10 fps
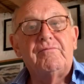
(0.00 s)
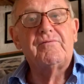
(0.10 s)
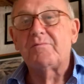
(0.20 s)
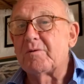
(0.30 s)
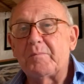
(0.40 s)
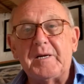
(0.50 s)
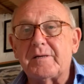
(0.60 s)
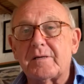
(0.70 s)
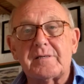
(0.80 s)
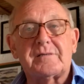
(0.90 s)
from the
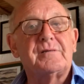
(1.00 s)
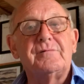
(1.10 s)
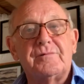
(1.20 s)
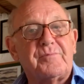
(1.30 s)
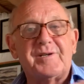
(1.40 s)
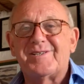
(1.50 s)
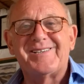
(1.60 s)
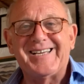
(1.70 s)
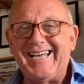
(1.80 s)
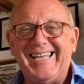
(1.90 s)
Beatles to the present
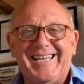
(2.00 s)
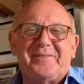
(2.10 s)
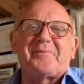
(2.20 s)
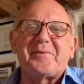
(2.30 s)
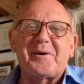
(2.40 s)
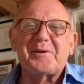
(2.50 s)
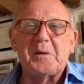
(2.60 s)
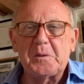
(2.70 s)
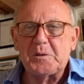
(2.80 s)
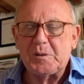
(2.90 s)
day at rock
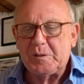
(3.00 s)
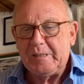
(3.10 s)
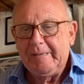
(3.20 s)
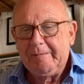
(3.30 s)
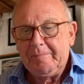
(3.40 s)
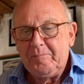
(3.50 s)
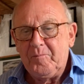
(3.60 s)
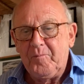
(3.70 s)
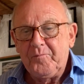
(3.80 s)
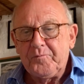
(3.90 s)
concert.
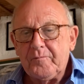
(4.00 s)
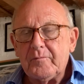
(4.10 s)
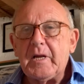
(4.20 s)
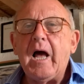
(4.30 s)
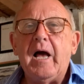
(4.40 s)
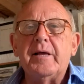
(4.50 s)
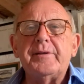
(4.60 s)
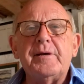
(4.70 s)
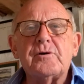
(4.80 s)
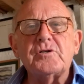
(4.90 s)
And
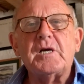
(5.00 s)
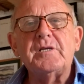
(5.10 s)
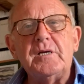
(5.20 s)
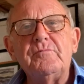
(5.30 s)
of course, I then